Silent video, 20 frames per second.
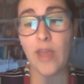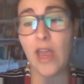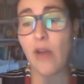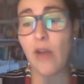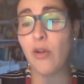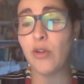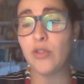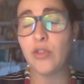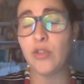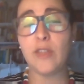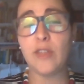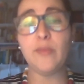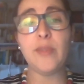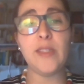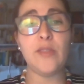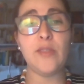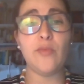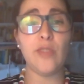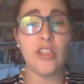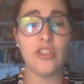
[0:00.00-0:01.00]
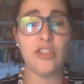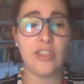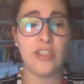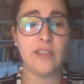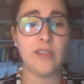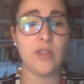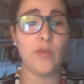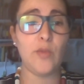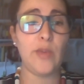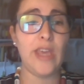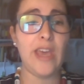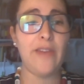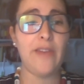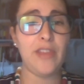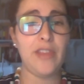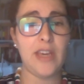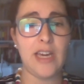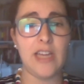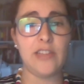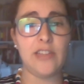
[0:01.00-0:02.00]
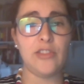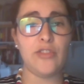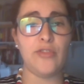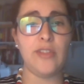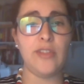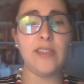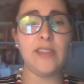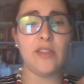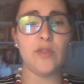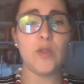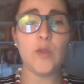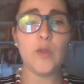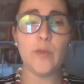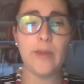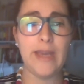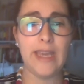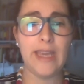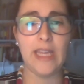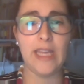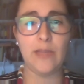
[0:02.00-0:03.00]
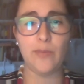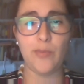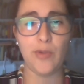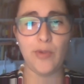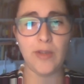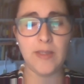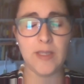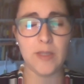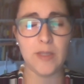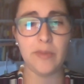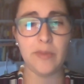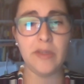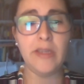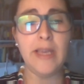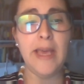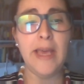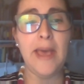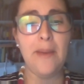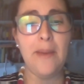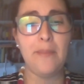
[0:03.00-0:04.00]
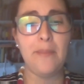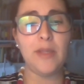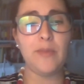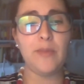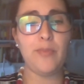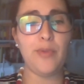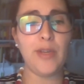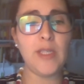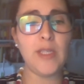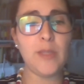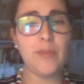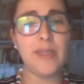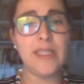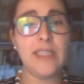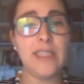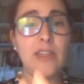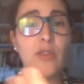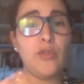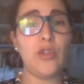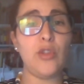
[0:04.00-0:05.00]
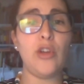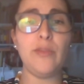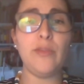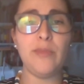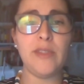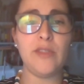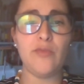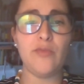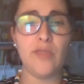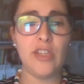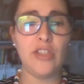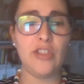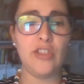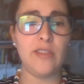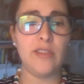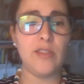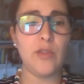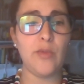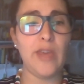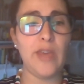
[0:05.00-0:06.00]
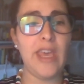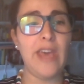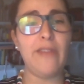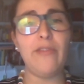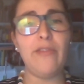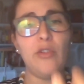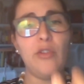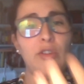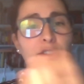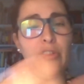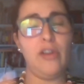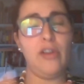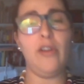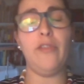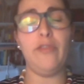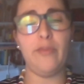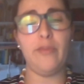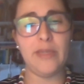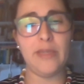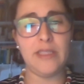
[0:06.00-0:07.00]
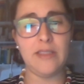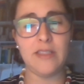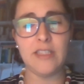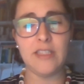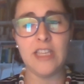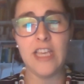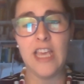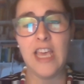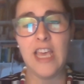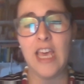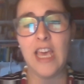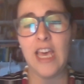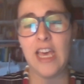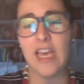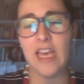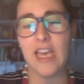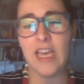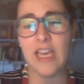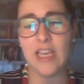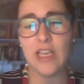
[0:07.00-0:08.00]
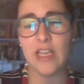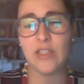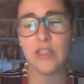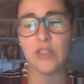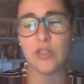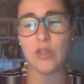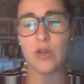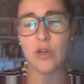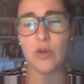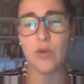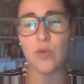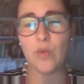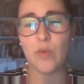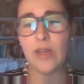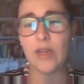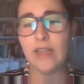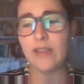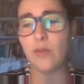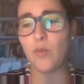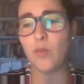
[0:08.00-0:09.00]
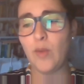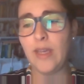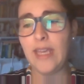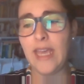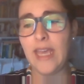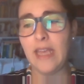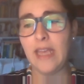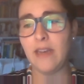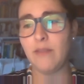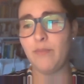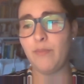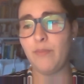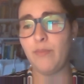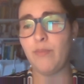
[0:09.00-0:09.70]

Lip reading: are autonomous region, so we have the countries São Tomé and Príncipe, but Príncipe is an autonomous region, so we have our own governments. So we can